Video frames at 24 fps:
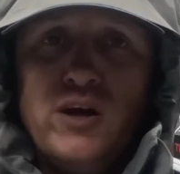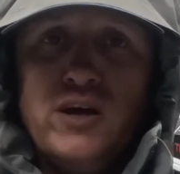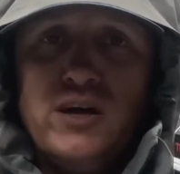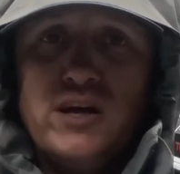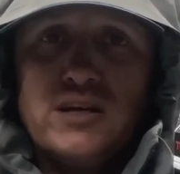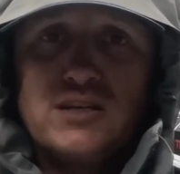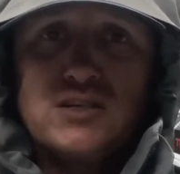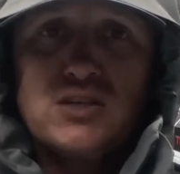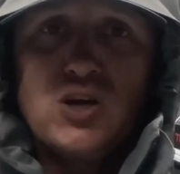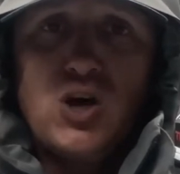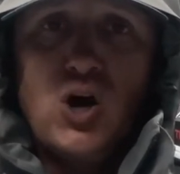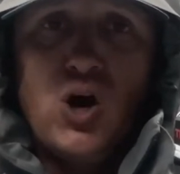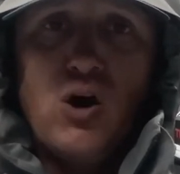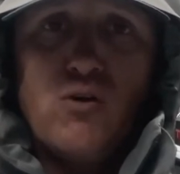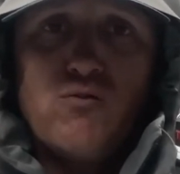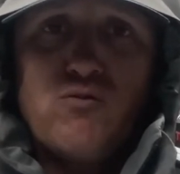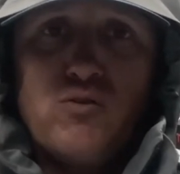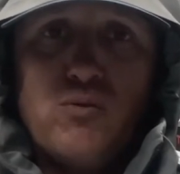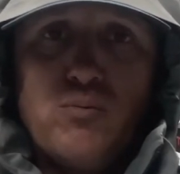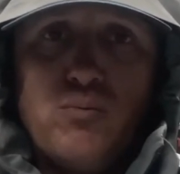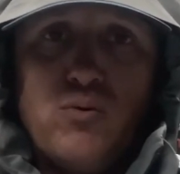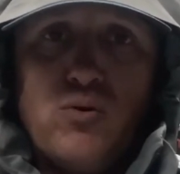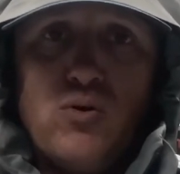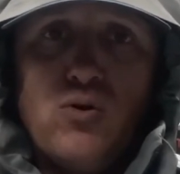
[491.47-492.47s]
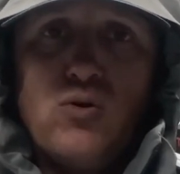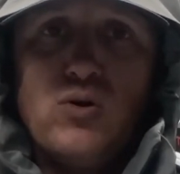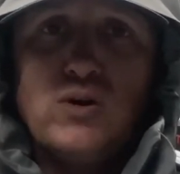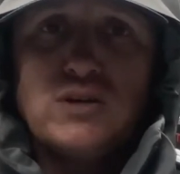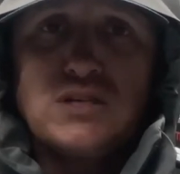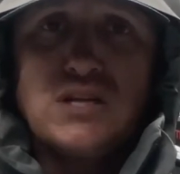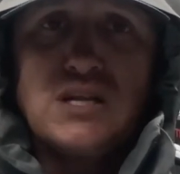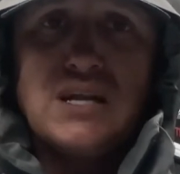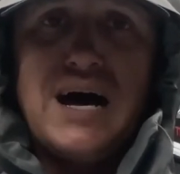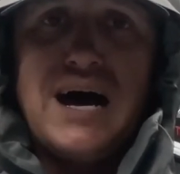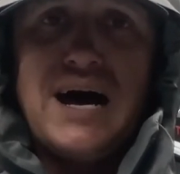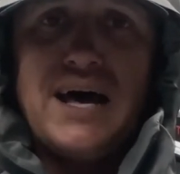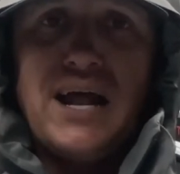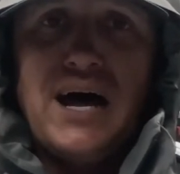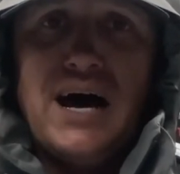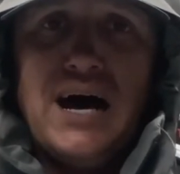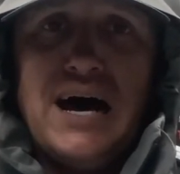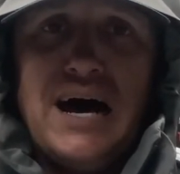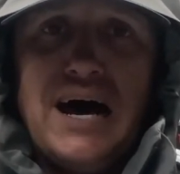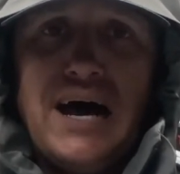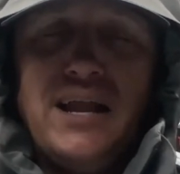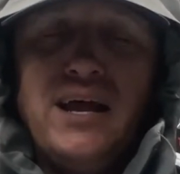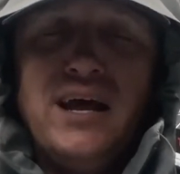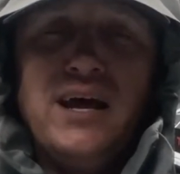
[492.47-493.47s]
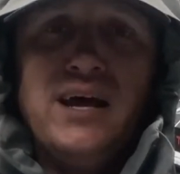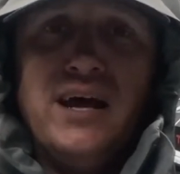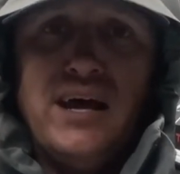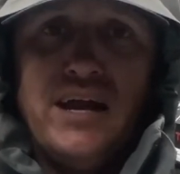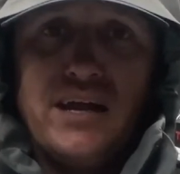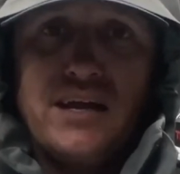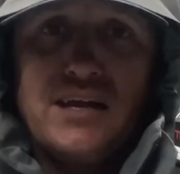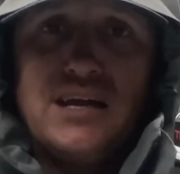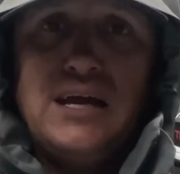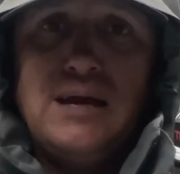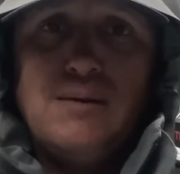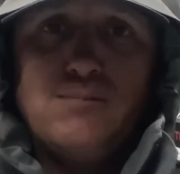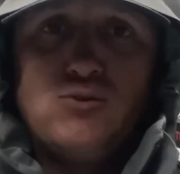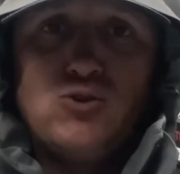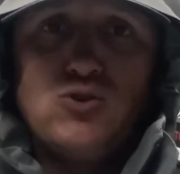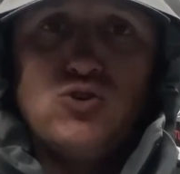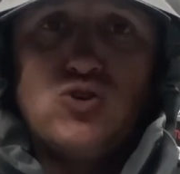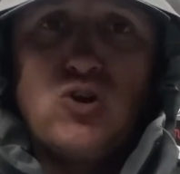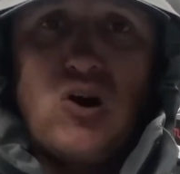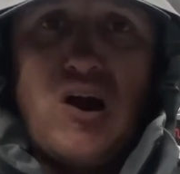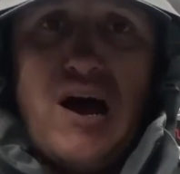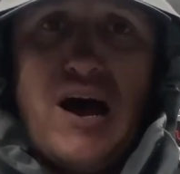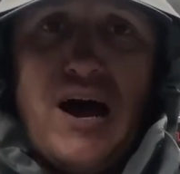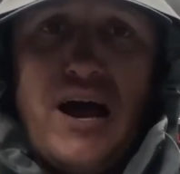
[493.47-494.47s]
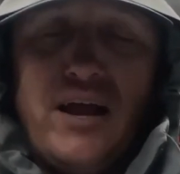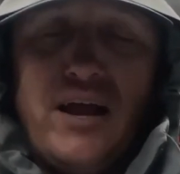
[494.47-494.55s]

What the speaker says: It's comfortable, it's not hot, and it keeps you dry.